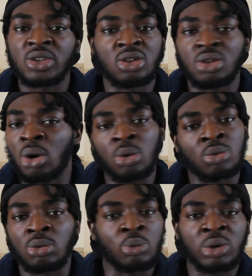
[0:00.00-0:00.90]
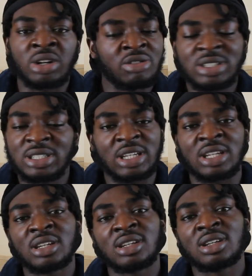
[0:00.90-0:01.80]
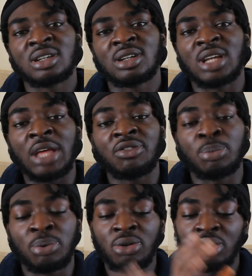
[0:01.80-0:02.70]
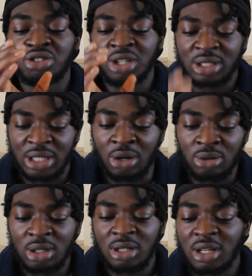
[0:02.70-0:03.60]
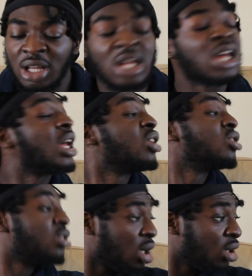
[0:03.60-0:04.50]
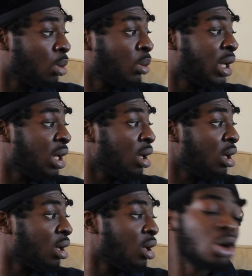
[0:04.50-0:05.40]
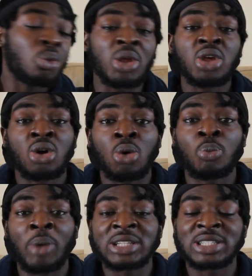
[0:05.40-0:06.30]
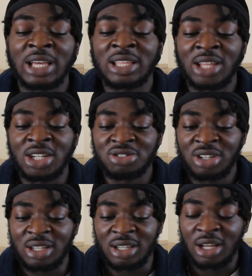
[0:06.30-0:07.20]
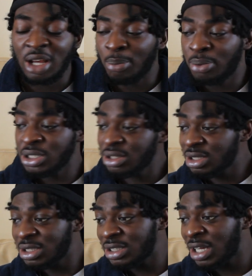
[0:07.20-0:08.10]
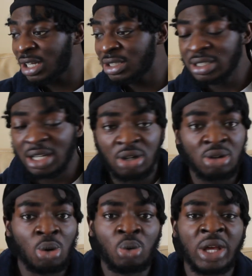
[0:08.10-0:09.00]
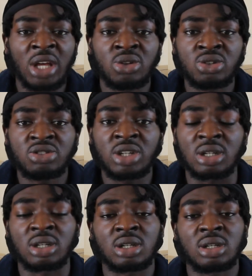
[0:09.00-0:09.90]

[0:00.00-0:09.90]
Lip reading: You don't want to risk it. If you put your drink down and you turn away, when you go back to get that drink, push it to the side and go get a new drink.